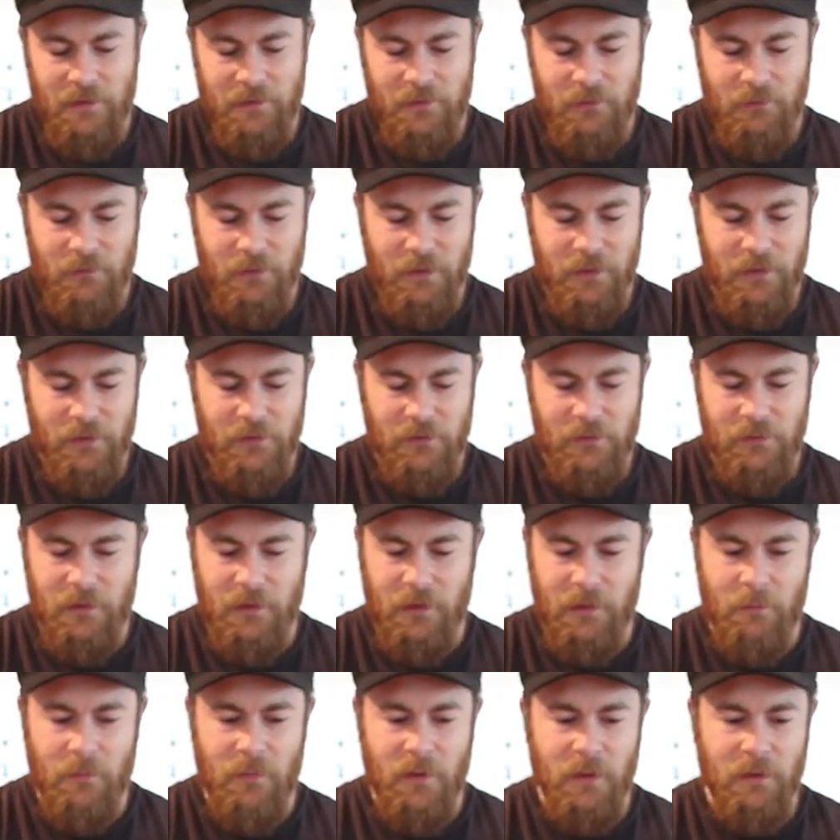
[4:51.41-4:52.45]
It's really just a
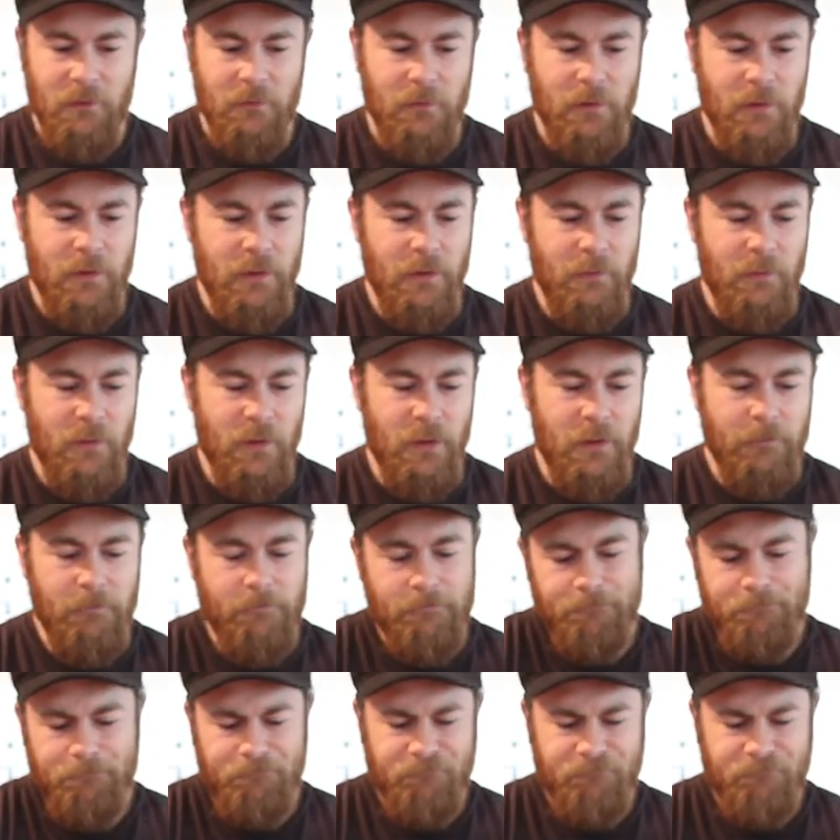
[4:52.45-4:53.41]
nitpick, really, but